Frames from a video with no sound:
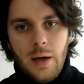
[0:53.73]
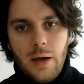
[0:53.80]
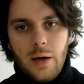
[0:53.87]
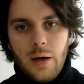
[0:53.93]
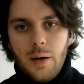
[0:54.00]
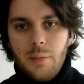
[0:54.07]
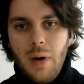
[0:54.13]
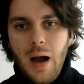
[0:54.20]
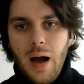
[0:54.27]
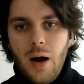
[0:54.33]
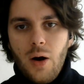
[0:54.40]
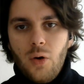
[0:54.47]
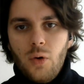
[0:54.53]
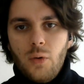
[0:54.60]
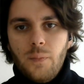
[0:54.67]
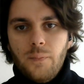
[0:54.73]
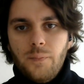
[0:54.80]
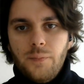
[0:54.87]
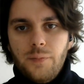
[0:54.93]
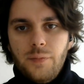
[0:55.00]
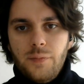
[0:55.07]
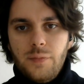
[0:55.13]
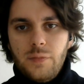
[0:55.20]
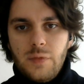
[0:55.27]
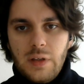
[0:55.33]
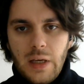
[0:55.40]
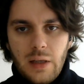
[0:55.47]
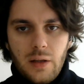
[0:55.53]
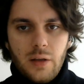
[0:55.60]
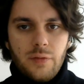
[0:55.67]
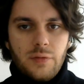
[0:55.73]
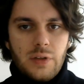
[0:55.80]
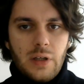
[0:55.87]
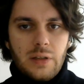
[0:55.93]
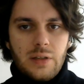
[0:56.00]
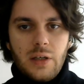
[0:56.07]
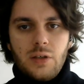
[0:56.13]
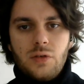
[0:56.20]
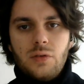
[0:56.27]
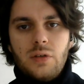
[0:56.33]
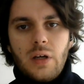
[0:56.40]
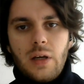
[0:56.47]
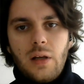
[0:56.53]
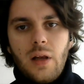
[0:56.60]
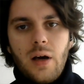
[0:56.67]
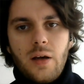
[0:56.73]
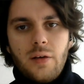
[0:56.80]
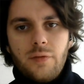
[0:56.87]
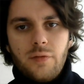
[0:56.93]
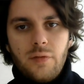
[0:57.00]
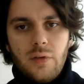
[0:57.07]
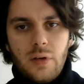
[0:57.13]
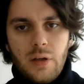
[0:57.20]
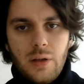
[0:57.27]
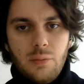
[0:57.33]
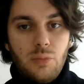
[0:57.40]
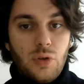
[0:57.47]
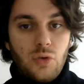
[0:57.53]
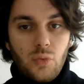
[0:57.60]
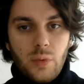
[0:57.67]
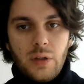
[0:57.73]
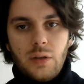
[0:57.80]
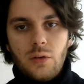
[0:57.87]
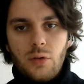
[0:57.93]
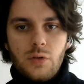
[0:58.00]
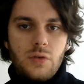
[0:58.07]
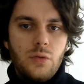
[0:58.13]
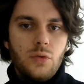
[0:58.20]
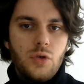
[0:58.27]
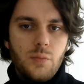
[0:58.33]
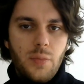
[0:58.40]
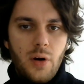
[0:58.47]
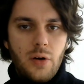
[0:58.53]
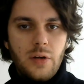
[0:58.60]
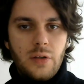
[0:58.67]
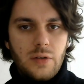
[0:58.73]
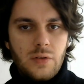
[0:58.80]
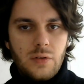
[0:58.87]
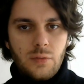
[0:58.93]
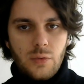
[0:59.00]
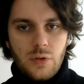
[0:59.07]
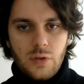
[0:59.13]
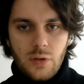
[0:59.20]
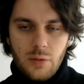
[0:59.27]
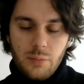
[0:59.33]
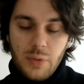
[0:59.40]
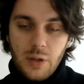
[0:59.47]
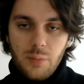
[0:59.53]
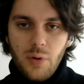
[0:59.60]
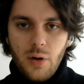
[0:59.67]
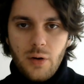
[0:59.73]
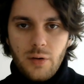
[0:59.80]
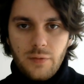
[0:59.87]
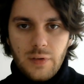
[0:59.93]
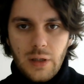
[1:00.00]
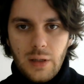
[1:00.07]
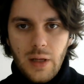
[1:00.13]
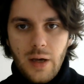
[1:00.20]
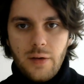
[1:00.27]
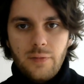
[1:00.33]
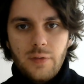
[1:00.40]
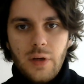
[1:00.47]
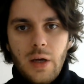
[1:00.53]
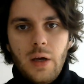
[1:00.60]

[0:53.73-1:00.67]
um, how they live their day to -day life in between those huge parties, which are a big part of their life